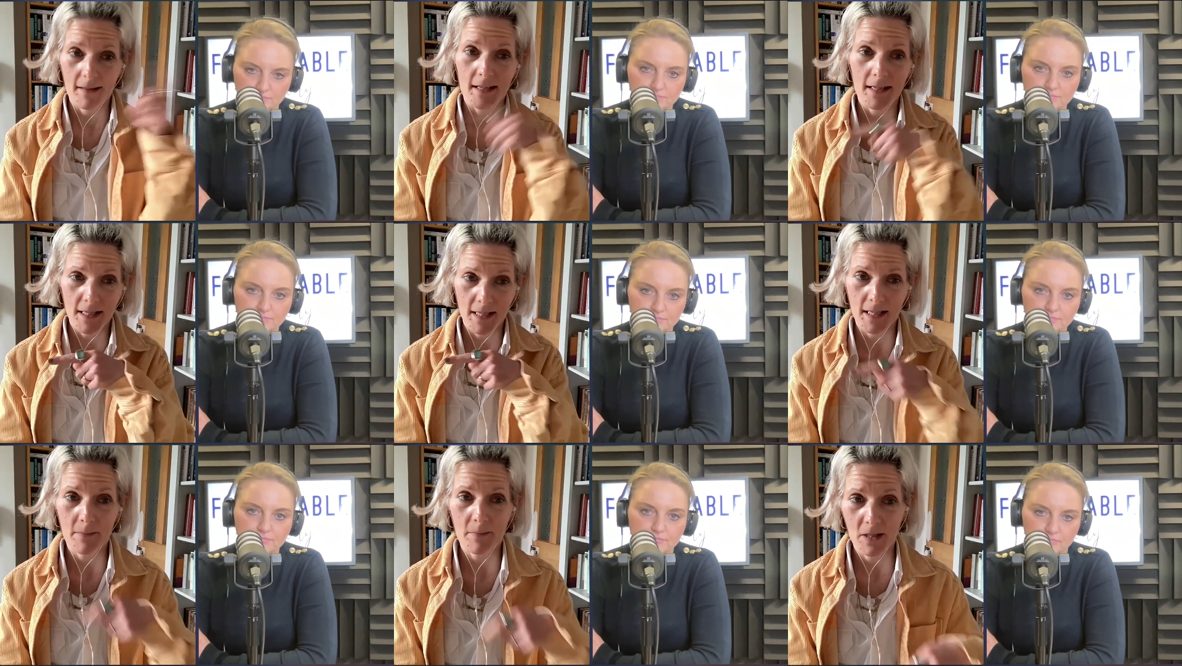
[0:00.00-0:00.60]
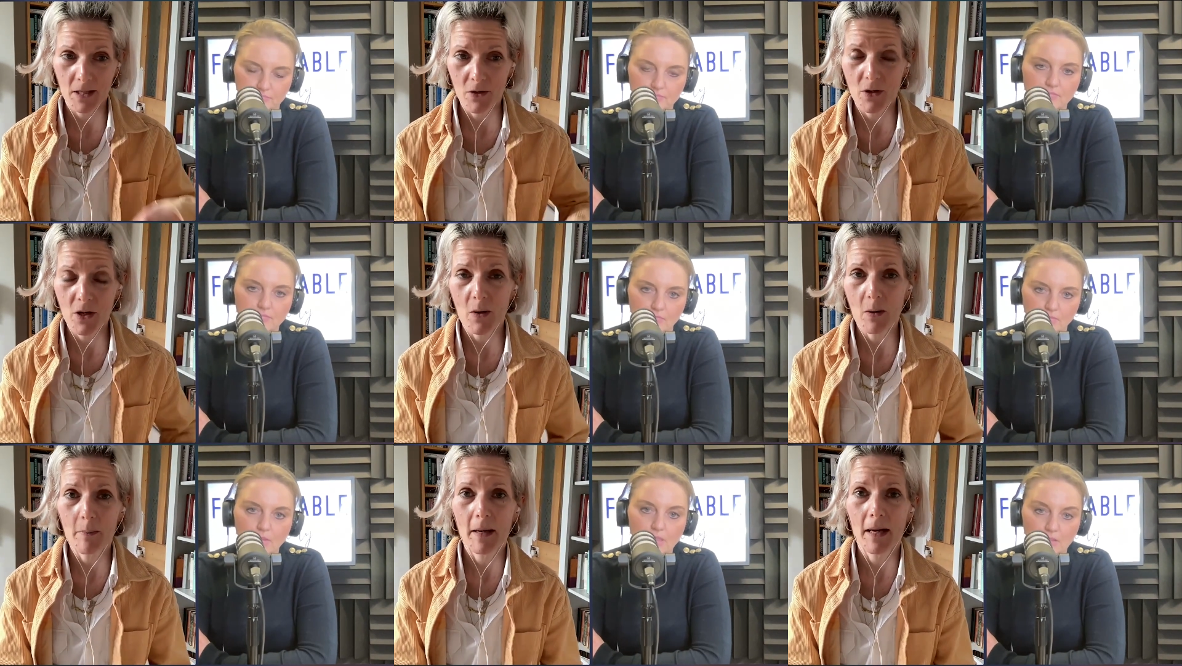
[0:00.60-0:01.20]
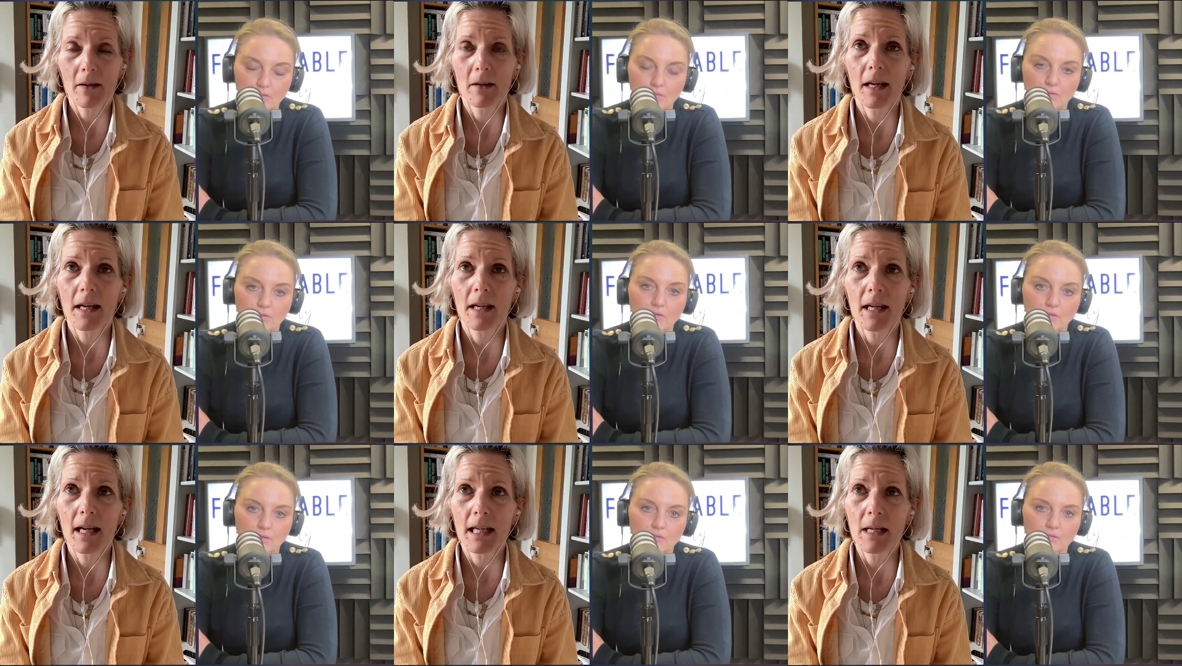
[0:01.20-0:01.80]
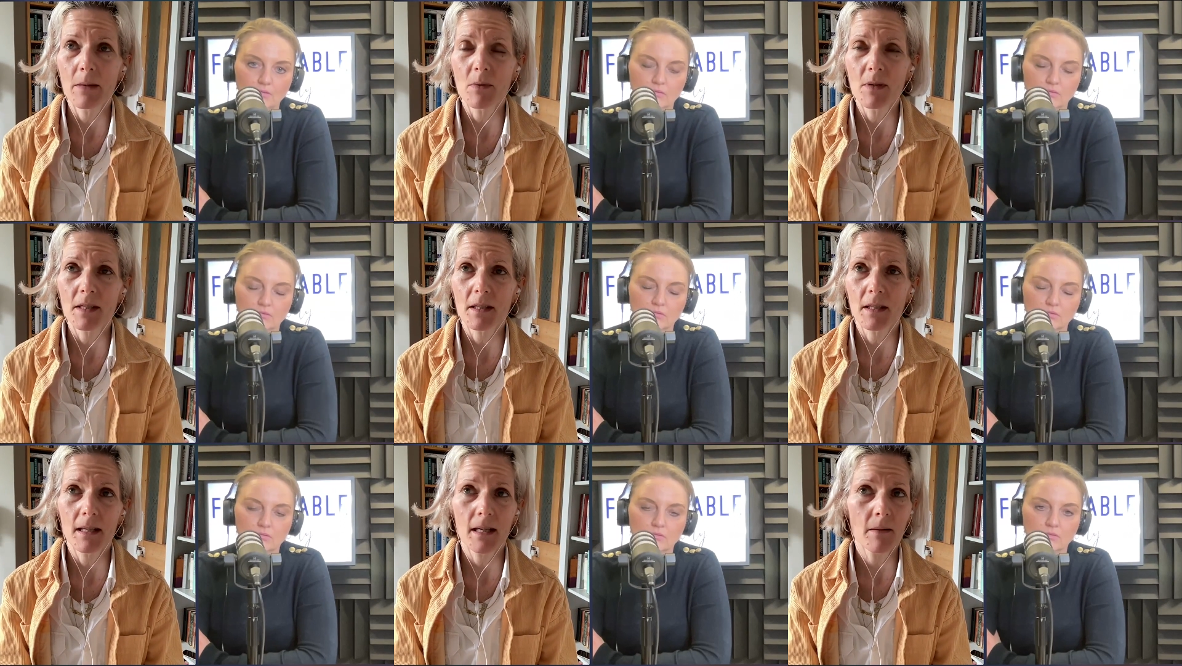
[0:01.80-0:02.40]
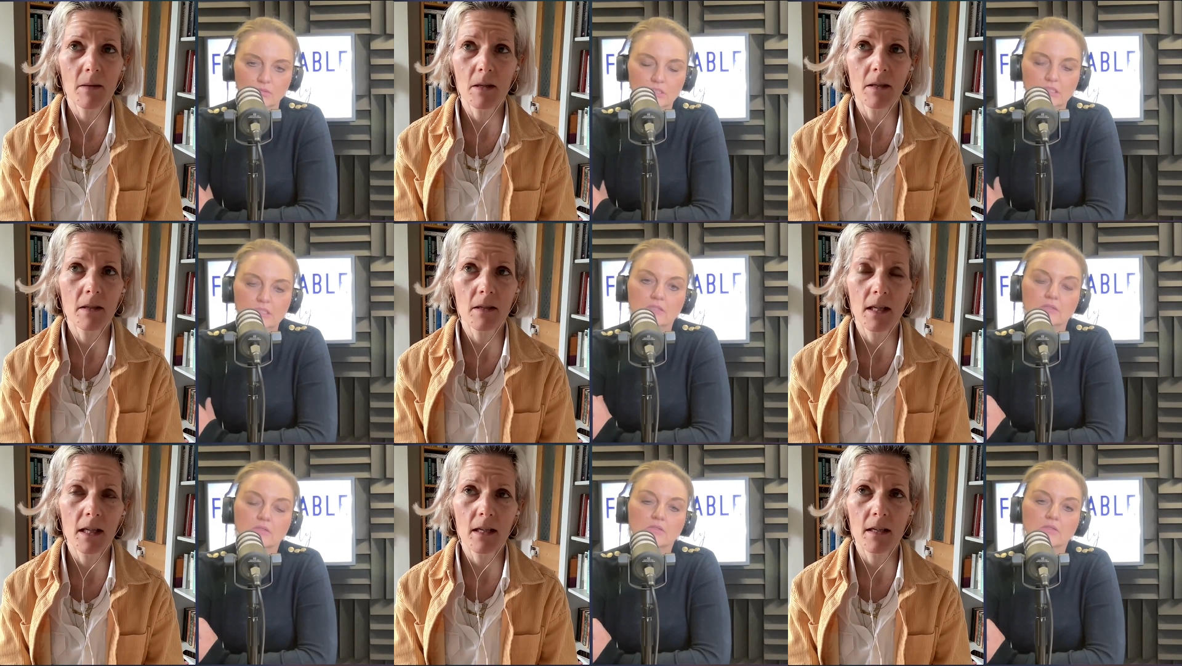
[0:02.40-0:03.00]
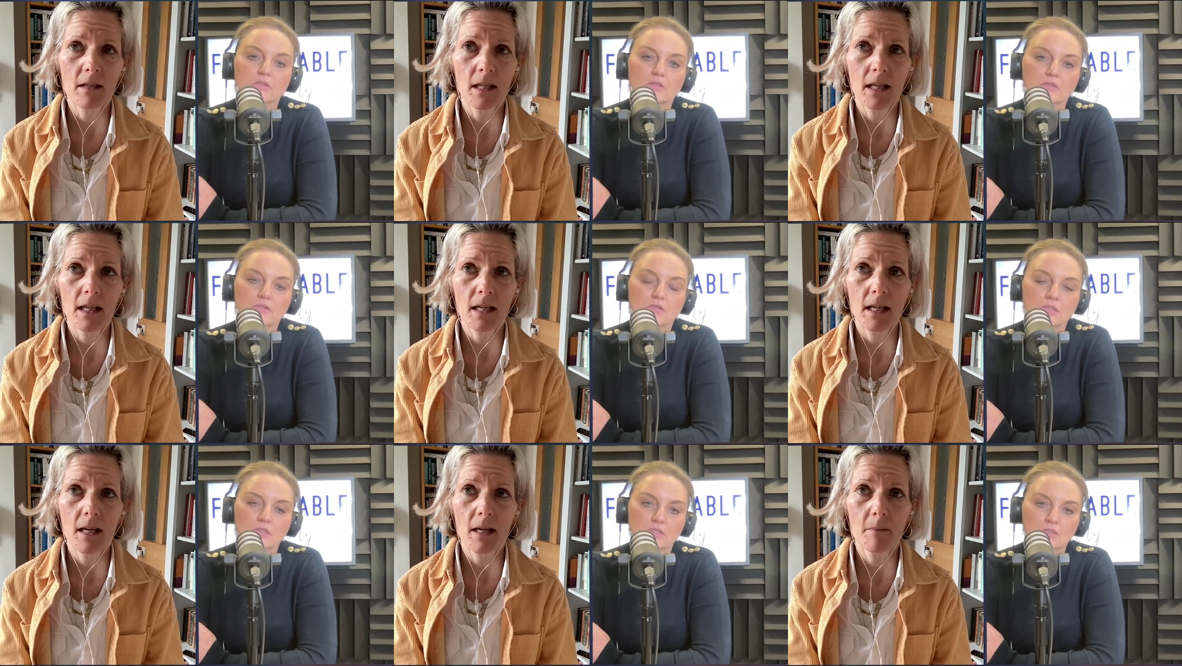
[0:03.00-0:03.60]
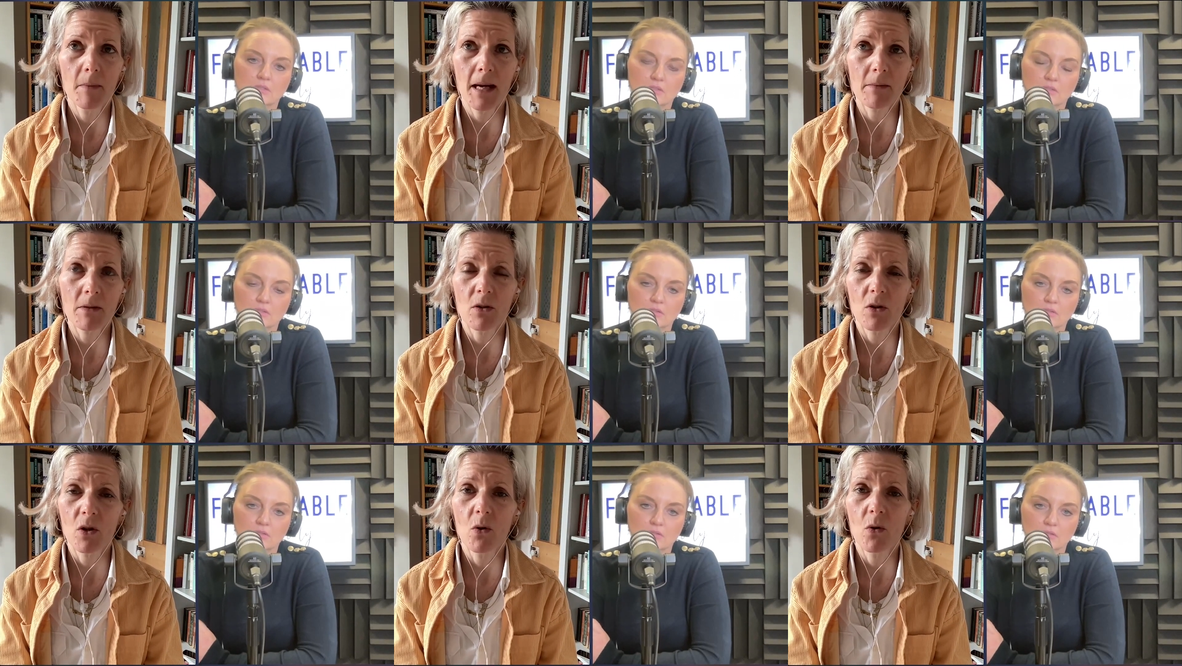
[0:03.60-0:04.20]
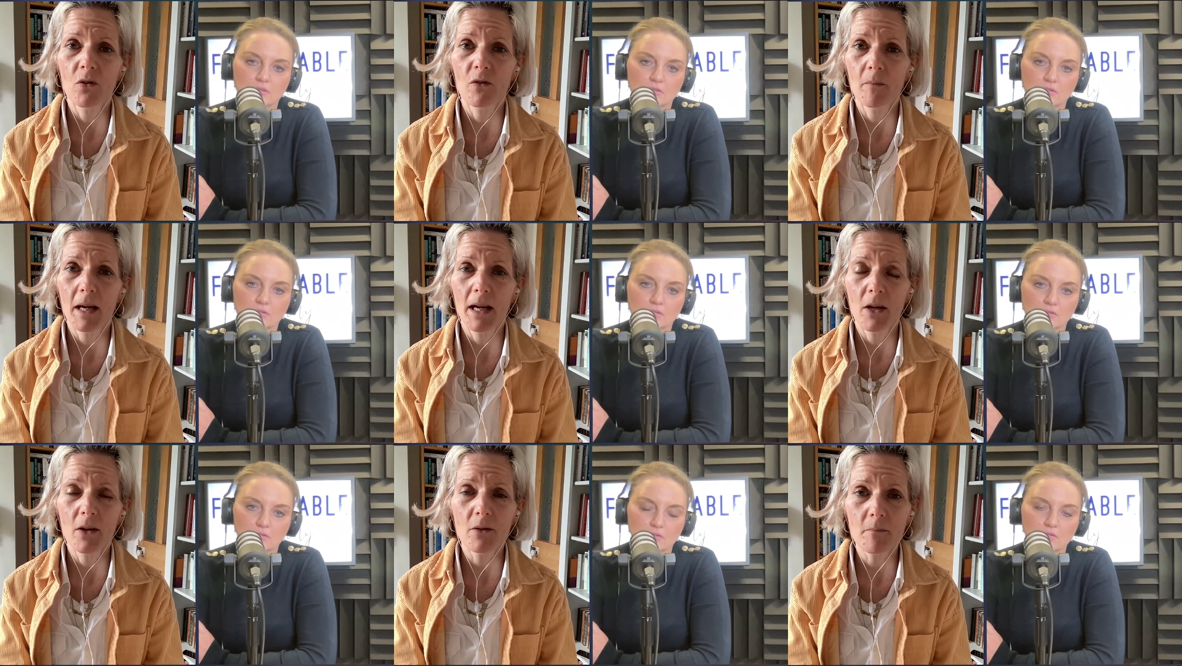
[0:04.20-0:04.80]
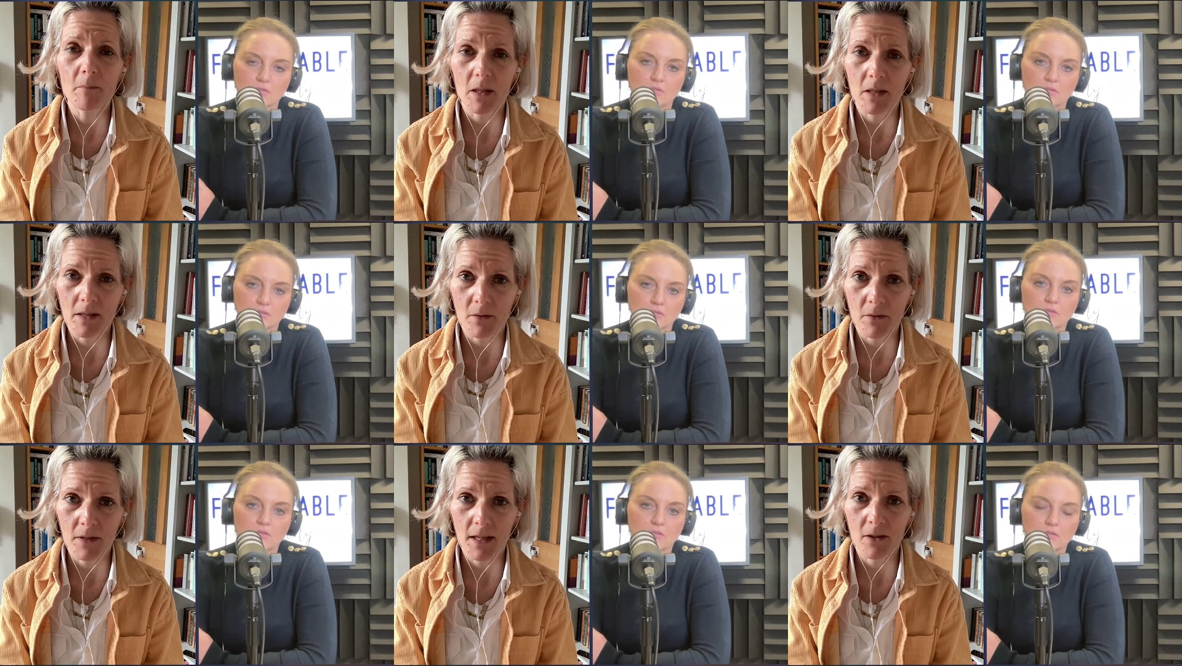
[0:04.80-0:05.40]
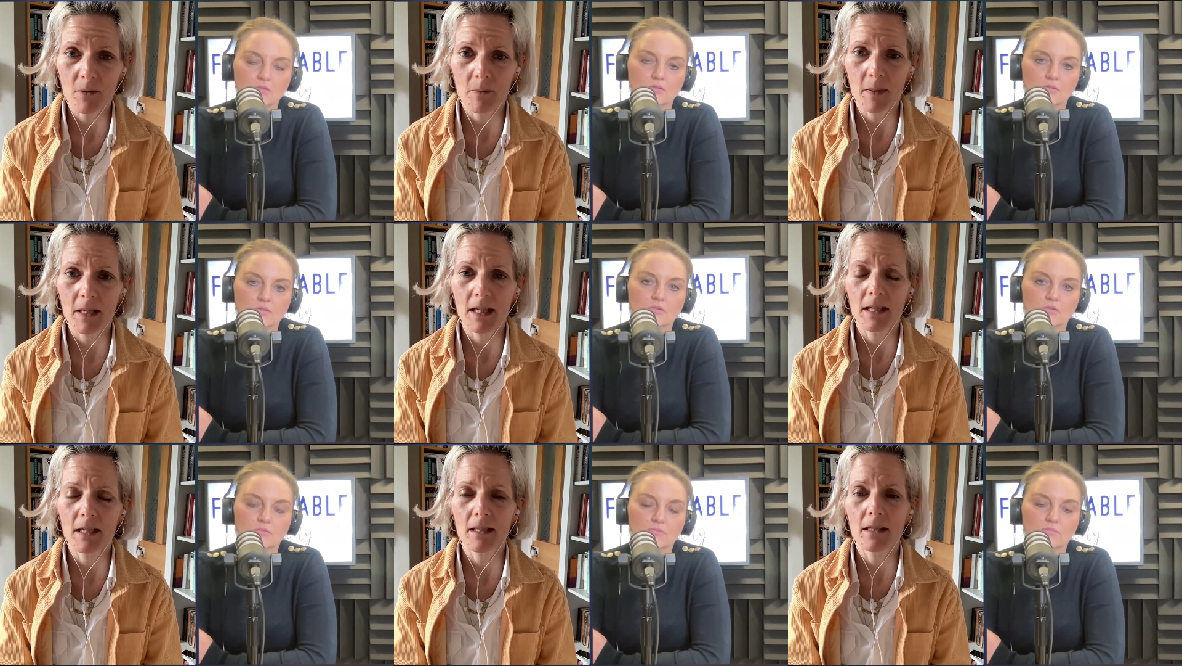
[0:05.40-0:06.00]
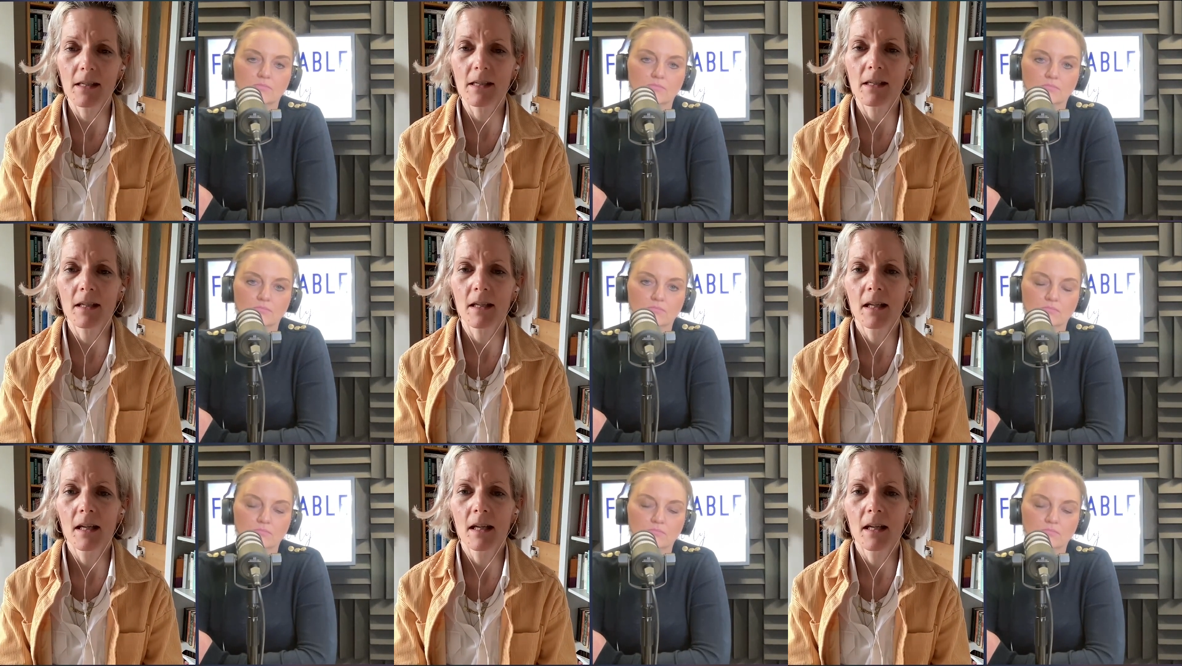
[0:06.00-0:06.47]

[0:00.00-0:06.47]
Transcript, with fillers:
Speaker 1: this is something you know about and and it mm-hmm. was the the um, absolute core of my own personal therapy and mm.